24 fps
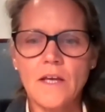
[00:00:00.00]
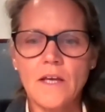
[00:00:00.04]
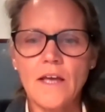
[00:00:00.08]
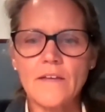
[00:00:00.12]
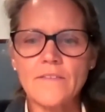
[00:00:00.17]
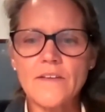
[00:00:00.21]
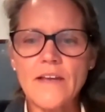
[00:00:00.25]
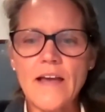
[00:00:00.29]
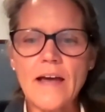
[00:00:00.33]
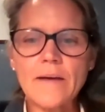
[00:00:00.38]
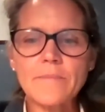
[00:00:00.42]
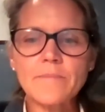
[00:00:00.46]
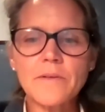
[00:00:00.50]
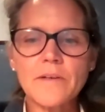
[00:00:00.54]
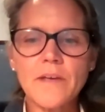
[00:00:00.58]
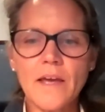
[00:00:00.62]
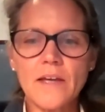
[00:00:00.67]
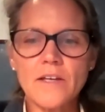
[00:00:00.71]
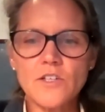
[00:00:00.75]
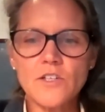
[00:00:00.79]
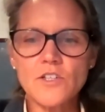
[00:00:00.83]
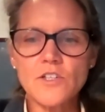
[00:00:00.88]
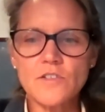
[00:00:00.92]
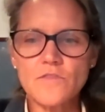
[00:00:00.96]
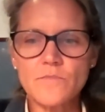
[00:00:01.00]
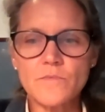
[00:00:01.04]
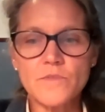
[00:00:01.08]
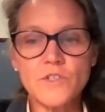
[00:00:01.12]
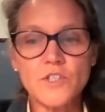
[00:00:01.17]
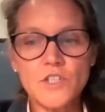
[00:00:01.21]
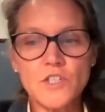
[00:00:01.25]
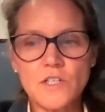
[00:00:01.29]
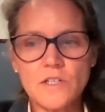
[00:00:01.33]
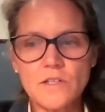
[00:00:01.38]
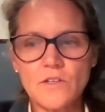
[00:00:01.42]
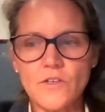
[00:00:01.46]
and the application of
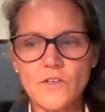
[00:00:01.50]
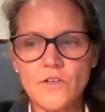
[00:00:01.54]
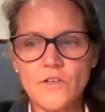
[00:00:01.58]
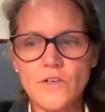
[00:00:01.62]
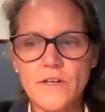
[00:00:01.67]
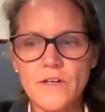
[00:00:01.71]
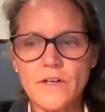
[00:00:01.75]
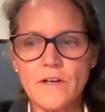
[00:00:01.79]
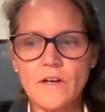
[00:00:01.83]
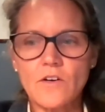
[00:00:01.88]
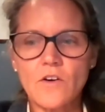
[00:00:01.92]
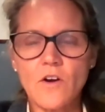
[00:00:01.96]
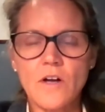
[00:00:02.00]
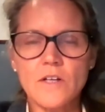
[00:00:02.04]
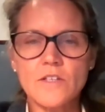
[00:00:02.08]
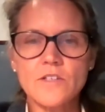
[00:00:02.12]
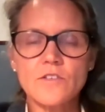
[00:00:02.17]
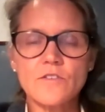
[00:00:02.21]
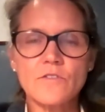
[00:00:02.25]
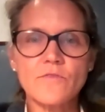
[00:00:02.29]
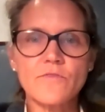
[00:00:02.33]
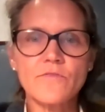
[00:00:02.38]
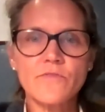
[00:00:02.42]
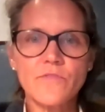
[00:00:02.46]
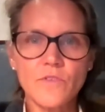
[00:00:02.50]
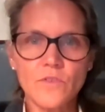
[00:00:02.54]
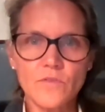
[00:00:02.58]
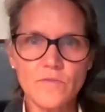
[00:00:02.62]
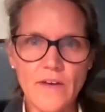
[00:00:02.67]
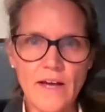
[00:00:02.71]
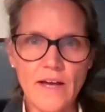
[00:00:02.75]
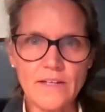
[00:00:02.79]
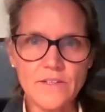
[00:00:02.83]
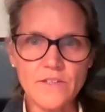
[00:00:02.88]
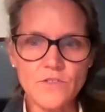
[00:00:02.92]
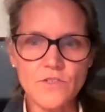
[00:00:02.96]
machine learning across the full
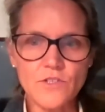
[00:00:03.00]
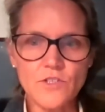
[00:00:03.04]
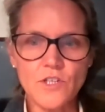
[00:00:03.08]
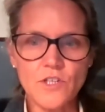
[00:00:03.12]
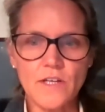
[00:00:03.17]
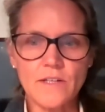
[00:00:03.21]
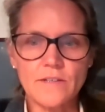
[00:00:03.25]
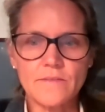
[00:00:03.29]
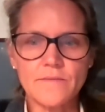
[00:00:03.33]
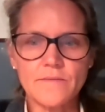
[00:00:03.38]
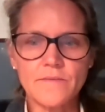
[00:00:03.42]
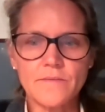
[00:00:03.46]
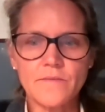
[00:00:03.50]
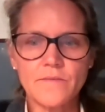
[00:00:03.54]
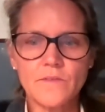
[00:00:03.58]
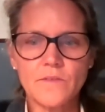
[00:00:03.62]
value chain.